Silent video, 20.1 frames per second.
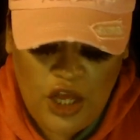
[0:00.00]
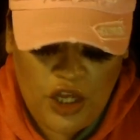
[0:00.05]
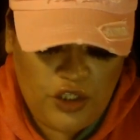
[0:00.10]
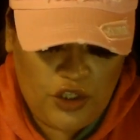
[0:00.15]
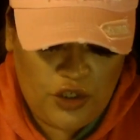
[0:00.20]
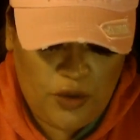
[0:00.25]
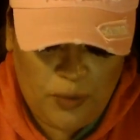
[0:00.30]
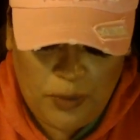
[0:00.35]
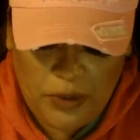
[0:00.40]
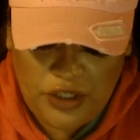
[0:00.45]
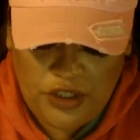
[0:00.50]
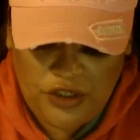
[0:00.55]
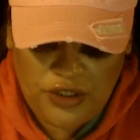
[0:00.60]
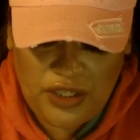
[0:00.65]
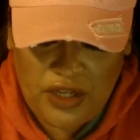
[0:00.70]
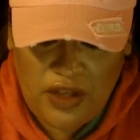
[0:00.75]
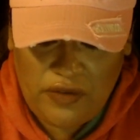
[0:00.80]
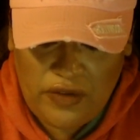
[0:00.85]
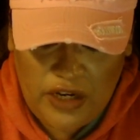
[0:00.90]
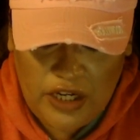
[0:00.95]
don't put
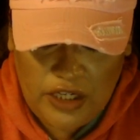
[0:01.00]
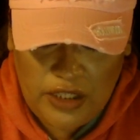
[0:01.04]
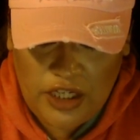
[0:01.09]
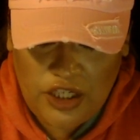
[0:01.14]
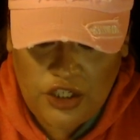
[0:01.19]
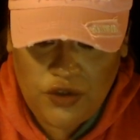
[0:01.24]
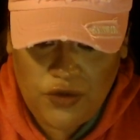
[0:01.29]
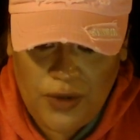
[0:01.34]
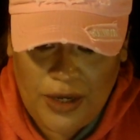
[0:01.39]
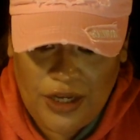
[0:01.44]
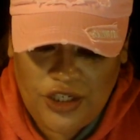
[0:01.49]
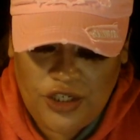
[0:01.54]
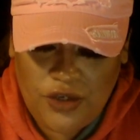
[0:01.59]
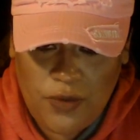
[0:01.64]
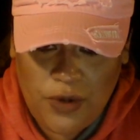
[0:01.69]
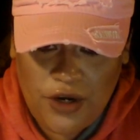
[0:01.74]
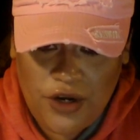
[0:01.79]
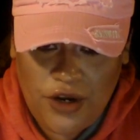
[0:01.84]
yourself in a situation where